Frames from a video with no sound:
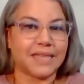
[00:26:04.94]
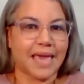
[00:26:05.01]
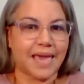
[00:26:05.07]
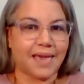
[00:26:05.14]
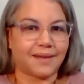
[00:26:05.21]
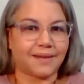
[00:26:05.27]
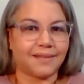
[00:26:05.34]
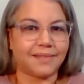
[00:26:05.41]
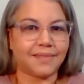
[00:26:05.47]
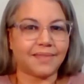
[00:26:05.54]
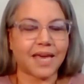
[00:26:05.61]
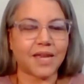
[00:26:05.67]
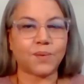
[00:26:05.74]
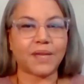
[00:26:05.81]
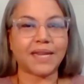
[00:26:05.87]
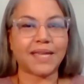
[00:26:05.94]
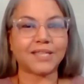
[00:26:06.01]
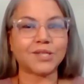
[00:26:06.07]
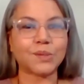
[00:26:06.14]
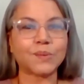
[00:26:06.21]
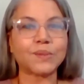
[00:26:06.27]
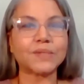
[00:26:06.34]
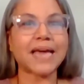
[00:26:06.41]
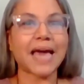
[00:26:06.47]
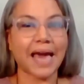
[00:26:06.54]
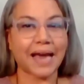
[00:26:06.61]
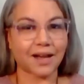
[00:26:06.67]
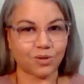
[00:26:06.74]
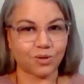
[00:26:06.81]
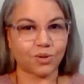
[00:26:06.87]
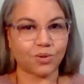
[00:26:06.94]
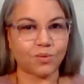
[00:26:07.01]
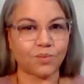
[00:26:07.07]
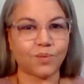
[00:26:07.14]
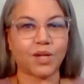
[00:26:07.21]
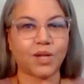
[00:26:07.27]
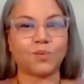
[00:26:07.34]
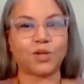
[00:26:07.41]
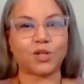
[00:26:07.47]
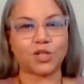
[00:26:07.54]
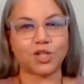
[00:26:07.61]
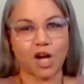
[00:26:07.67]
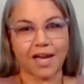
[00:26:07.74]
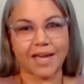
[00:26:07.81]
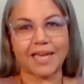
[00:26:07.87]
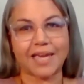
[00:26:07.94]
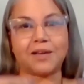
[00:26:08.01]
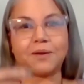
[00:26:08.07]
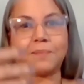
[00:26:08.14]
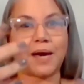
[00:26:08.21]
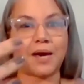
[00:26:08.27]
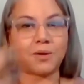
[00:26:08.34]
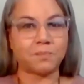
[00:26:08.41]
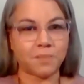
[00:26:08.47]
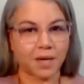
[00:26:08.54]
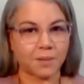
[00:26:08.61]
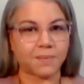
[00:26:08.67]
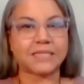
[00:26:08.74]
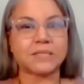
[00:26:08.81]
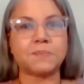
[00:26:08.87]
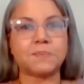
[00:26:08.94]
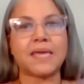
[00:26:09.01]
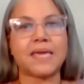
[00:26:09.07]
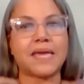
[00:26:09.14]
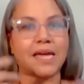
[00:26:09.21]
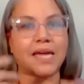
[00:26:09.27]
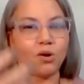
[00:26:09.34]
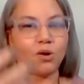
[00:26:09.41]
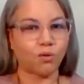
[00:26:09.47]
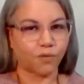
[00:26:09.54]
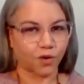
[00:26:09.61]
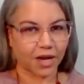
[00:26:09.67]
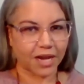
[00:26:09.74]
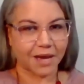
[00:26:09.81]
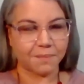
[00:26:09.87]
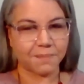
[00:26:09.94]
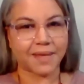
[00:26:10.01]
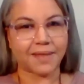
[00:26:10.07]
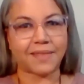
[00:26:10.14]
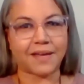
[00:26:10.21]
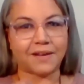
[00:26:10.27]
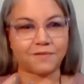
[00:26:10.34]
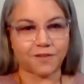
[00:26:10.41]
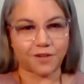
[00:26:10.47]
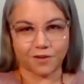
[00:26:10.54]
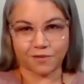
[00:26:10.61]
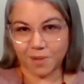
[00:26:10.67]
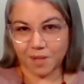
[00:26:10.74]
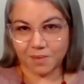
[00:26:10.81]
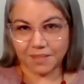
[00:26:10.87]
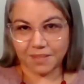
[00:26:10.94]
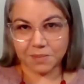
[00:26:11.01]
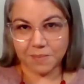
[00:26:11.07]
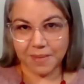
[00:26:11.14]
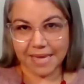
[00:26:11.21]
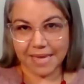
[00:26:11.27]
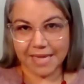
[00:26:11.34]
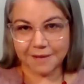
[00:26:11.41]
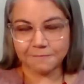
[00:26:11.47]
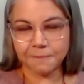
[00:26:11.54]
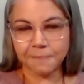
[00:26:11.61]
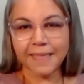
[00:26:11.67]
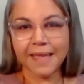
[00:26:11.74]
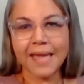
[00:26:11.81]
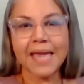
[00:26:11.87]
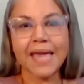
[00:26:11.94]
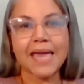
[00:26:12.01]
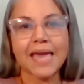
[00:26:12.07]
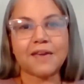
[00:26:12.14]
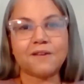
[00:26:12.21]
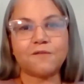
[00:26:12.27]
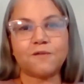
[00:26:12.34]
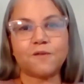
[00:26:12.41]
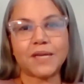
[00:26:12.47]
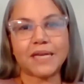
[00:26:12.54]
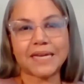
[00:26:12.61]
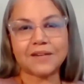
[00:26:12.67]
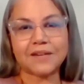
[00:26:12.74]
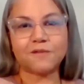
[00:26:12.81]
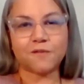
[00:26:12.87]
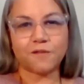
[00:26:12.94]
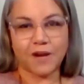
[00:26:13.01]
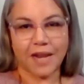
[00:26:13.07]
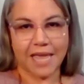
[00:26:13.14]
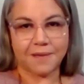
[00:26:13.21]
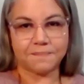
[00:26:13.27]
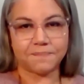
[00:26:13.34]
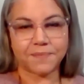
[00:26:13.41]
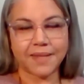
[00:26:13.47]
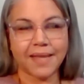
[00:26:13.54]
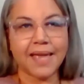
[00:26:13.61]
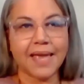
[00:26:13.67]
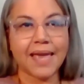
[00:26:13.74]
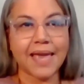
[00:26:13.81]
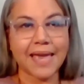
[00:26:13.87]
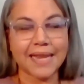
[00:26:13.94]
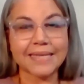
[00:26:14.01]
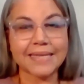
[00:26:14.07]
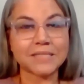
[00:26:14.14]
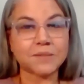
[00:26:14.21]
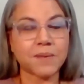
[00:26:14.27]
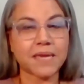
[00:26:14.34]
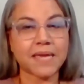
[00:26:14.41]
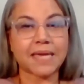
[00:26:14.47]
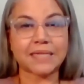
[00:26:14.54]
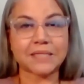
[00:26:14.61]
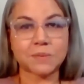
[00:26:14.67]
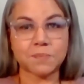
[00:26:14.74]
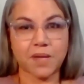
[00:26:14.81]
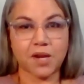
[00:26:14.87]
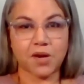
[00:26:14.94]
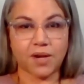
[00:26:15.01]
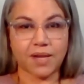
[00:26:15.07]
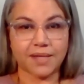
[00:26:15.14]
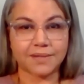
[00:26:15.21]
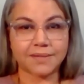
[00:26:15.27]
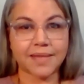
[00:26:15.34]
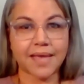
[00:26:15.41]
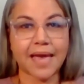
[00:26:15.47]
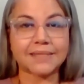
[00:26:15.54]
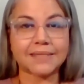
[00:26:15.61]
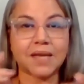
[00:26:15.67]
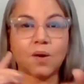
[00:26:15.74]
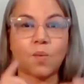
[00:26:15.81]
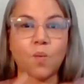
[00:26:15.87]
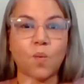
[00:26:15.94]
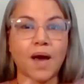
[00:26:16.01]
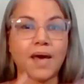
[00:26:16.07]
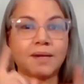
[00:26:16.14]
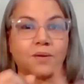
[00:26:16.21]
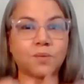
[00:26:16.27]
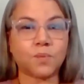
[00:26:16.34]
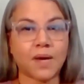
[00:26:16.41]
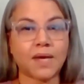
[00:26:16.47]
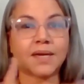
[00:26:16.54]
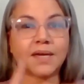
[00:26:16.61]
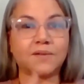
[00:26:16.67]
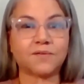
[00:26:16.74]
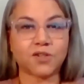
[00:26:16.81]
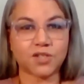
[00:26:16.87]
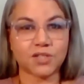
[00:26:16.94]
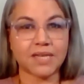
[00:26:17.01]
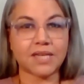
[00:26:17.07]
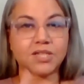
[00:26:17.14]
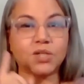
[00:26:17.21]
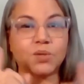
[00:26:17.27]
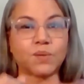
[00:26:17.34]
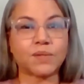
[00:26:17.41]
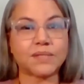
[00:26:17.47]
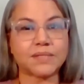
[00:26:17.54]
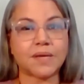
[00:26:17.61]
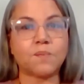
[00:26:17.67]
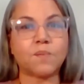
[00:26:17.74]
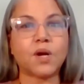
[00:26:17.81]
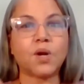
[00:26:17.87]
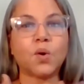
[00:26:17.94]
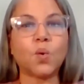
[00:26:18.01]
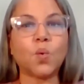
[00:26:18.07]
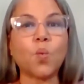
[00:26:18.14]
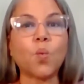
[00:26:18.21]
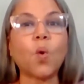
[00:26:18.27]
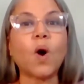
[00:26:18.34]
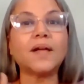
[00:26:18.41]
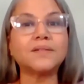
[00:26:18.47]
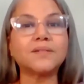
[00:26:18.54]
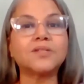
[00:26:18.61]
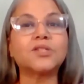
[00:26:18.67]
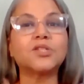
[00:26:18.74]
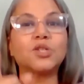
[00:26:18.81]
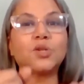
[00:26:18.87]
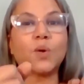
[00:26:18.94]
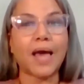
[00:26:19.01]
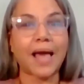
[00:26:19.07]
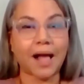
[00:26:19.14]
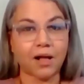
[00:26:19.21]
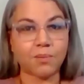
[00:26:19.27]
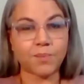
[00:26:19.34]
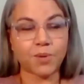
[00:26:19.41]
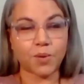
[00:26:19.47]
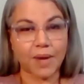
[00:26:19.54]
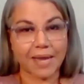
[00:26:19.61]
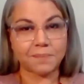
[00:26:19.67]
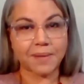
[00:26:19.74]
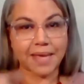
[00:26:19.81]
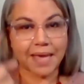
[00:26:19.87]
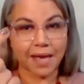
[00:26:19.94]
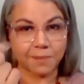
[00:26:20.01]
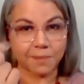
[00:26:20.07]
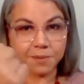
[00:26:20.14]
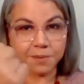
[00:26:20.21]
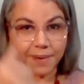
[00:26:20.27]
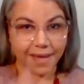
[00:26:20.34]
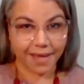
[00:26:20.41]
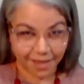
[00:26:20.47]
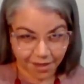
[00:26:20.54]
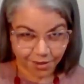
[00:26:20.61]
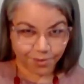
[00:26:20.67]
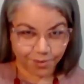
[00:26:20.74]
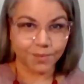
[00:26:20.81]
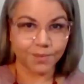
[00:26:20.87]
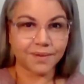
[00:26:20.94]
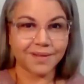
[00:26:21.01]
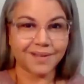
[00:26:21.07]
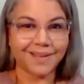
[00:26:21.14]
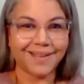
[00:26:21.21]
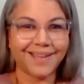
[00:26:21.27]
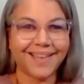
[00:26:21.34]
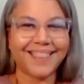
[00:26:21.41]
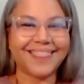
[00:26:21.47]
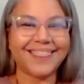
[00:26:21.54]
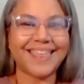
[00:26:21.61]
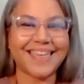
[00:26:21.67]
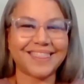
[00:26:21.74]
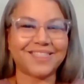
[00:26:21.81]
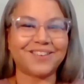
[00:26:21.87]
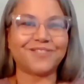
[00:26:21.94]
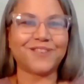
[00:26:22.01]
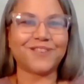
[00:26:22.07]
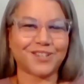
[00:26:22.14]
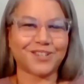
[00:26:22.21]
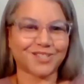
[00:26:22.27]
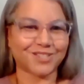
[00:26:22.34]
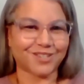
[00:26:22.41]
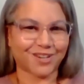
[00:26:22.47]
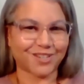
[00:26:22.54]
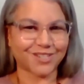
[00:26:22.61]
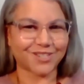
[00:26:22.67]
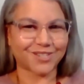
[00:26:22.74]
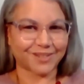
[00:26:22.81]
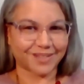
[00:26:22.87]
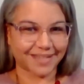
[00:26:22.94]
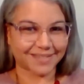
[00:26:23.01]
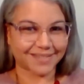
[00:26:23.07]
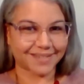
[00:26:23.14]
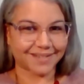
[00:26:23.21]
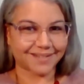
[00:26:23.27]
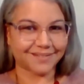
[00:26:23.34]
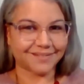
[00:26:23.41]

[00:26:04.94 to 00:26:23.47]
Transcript: thing that we need to tackle when we're talking about public speaking and overcoming that fear of public speaking. If we can frame any speaking experience as a one-on-one conversation with someone who wants to help you and be helped by you, then the fear starts to lessen.